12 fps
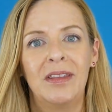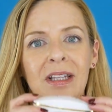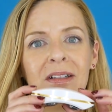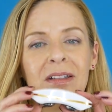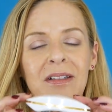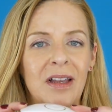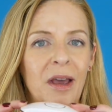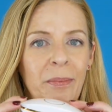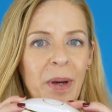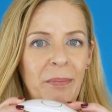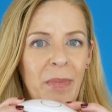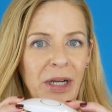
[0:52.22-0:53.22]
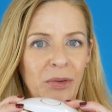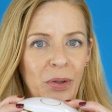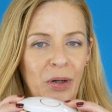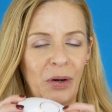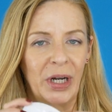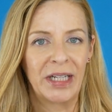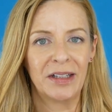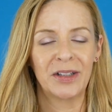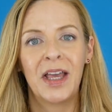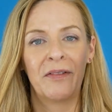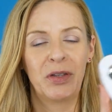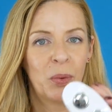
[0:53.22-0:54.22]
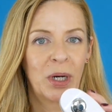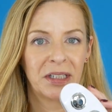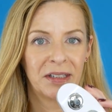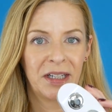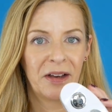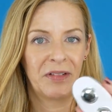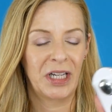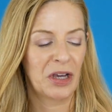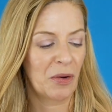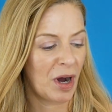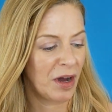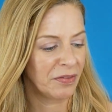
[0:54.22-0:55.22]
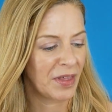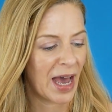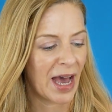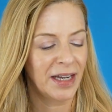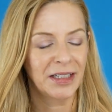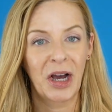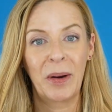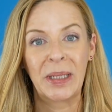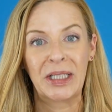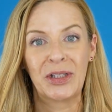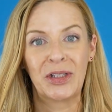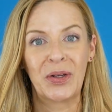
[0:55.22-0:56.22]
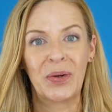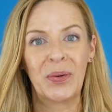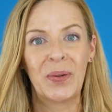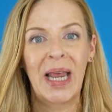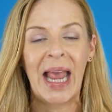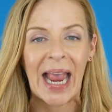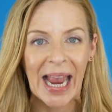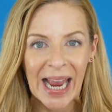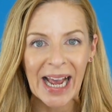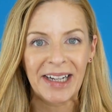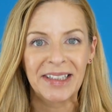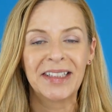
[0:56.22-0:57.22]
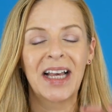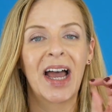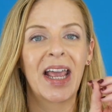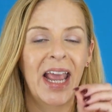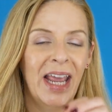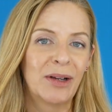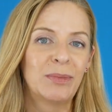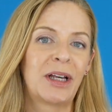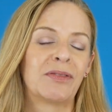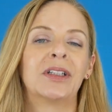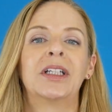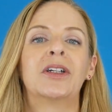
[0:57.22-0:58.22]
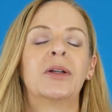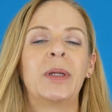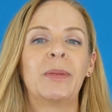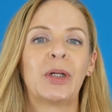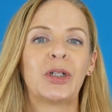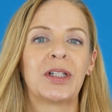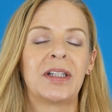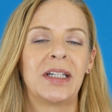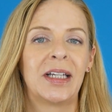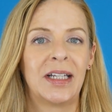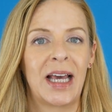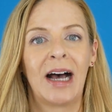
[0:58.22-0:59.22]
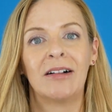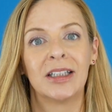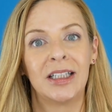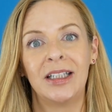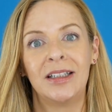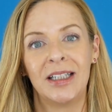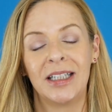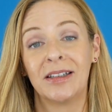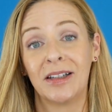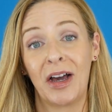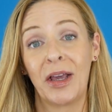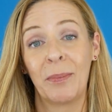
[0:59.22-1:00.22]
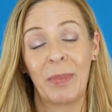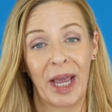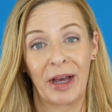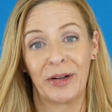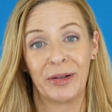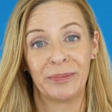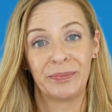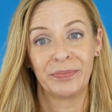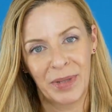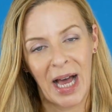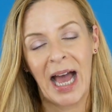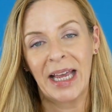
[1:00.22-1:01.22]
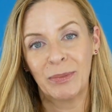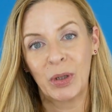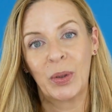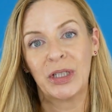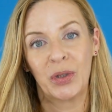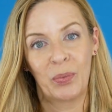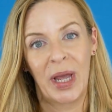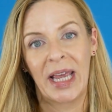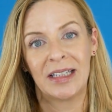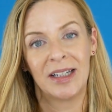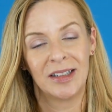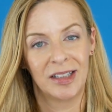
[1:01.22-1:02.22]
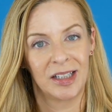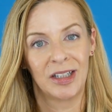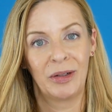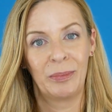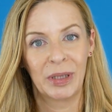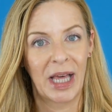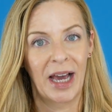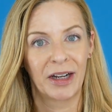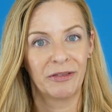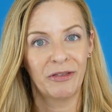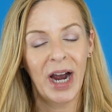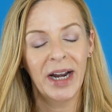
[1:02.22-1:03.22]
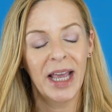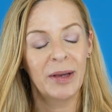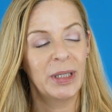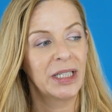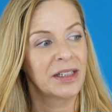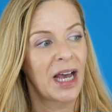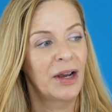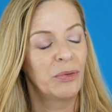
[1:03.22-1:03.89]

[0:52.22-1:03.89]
the Zip Microcurrent, if you want to see a video on that, coming soon. And I am definitely going to be purchasing an LED light panel. I am going to wait until Black Friday because I